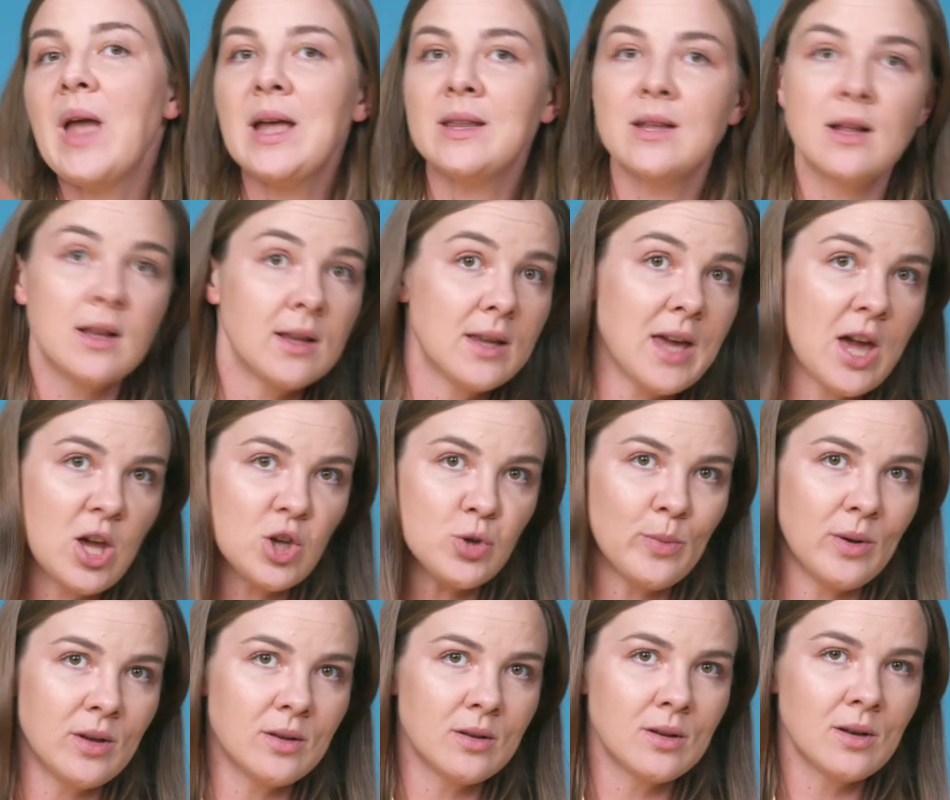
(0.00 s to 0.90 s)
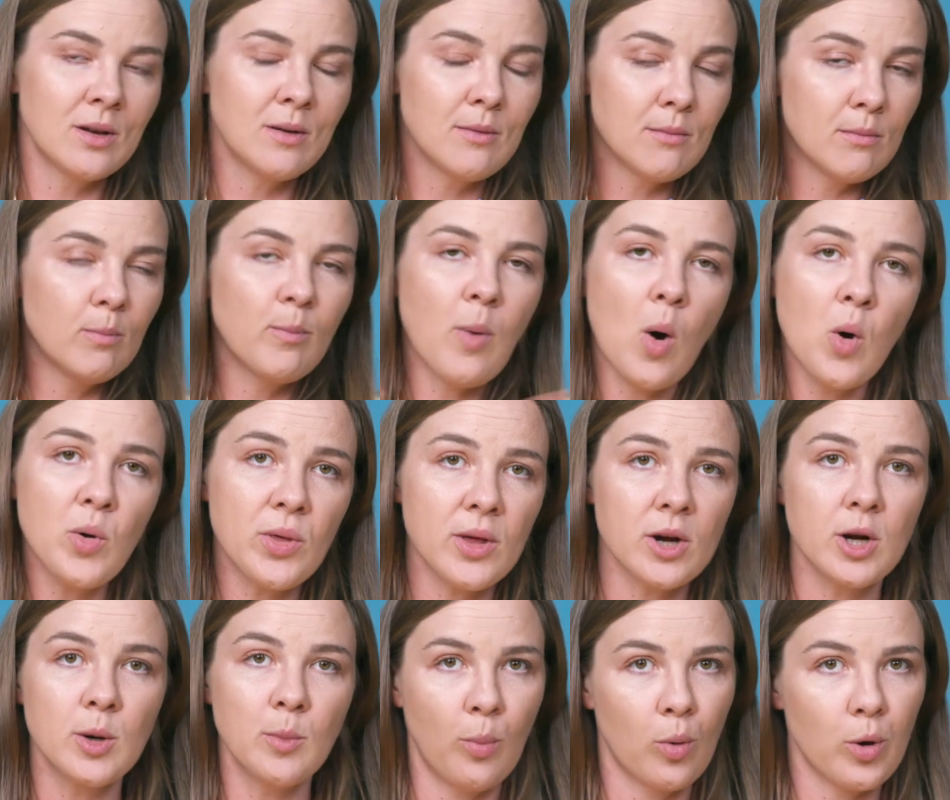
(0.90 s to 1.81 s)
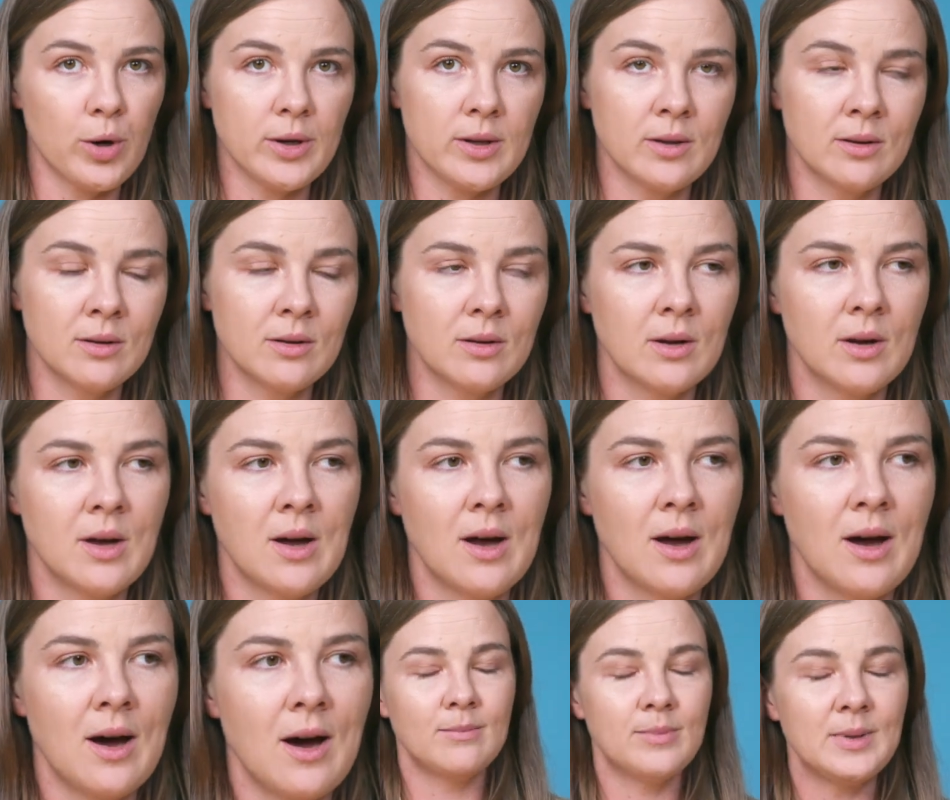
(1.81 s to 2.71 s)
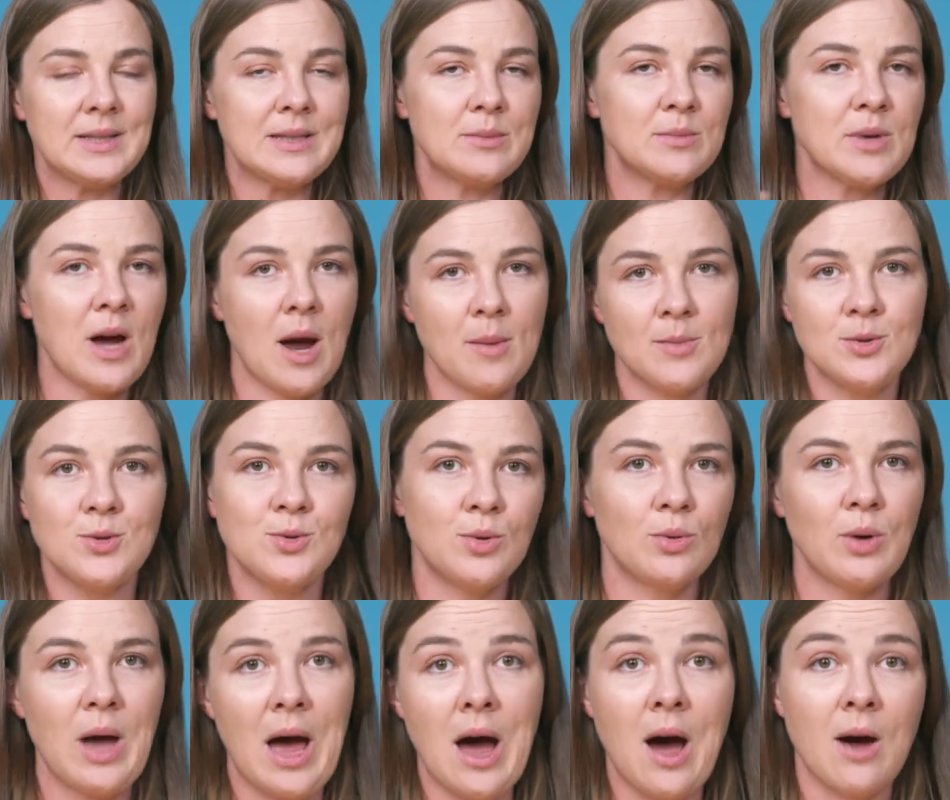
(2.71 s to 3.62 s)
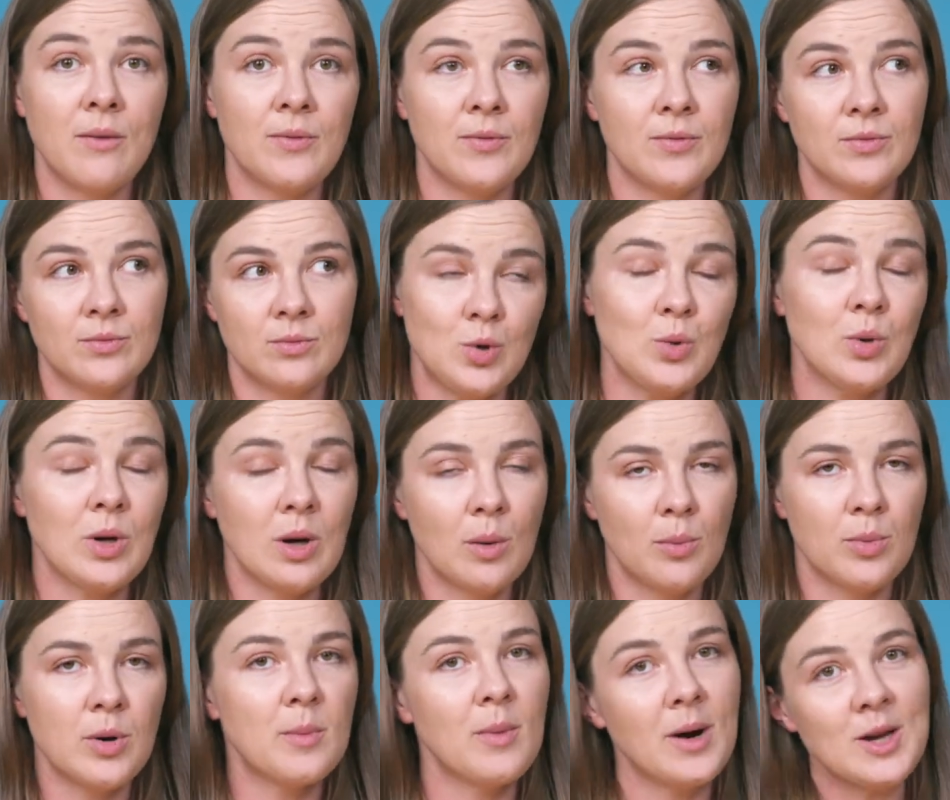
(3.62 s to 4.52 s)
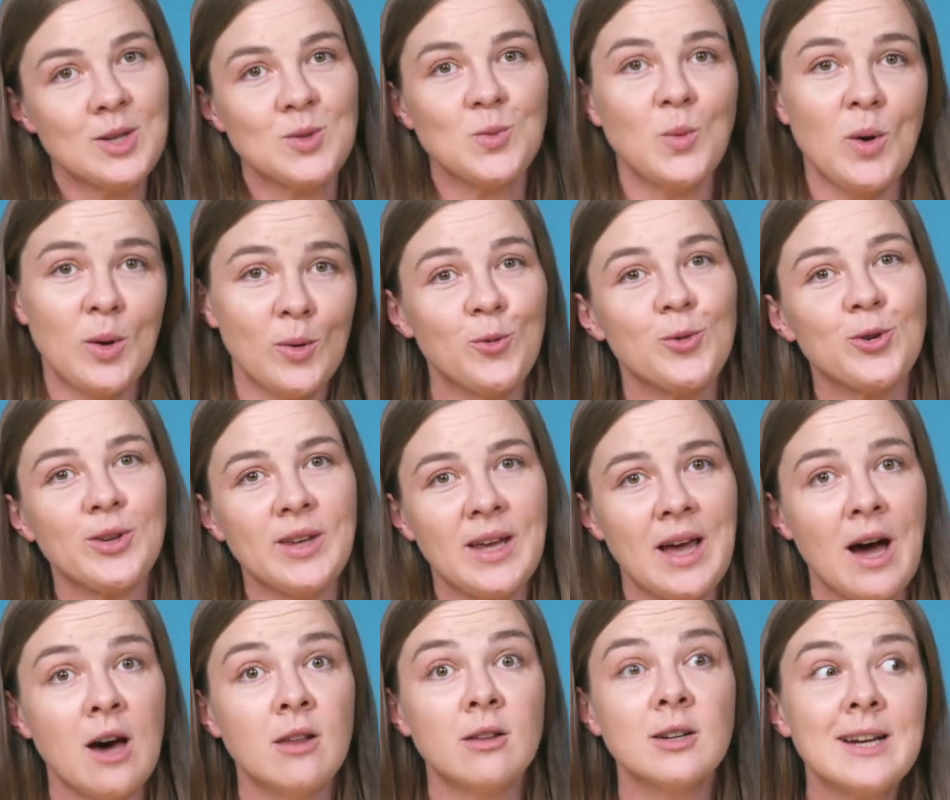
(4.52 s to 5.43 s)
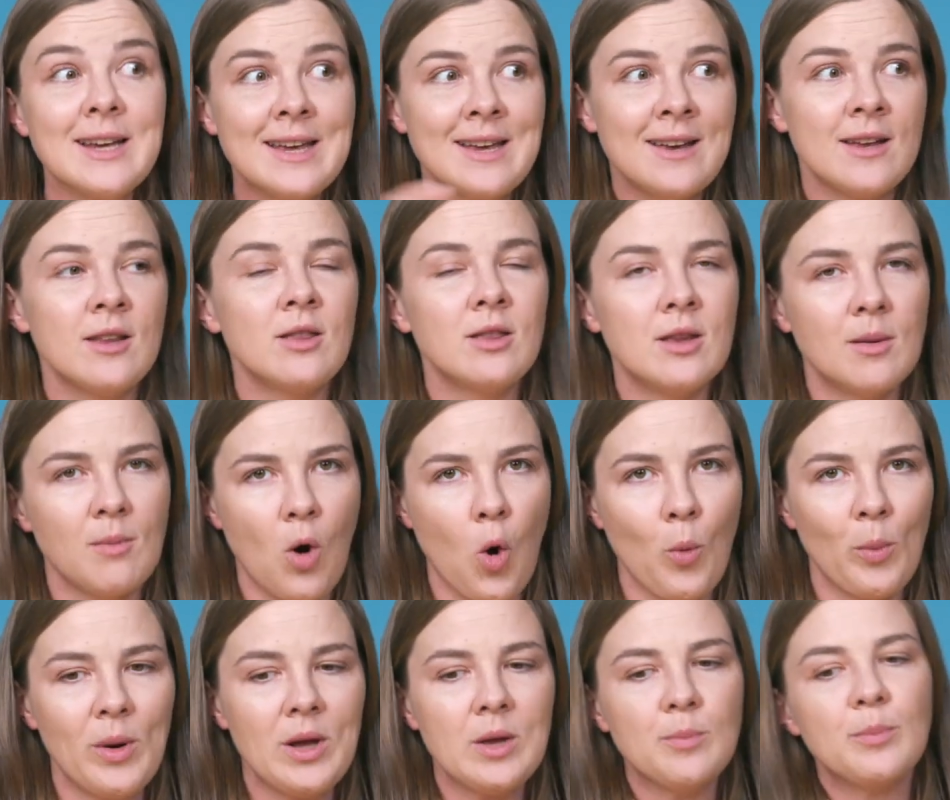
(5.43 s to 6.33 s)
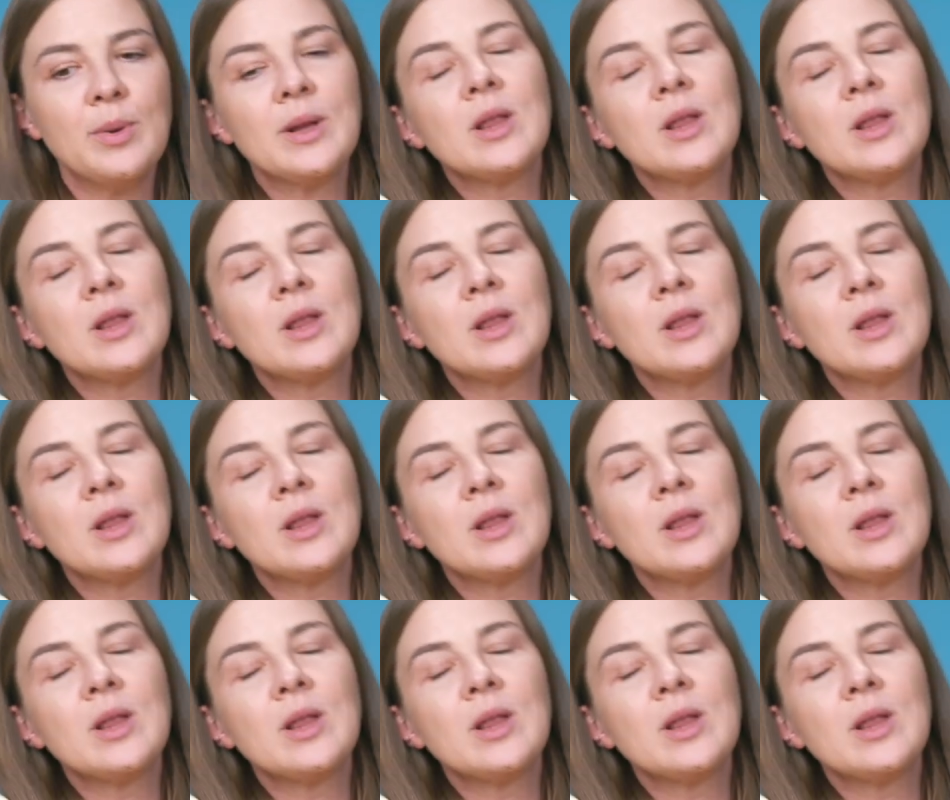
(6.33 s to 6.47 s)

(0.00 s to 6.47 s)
and engagement. Both are important, but sometimes you have to compromise one for the other in the moment.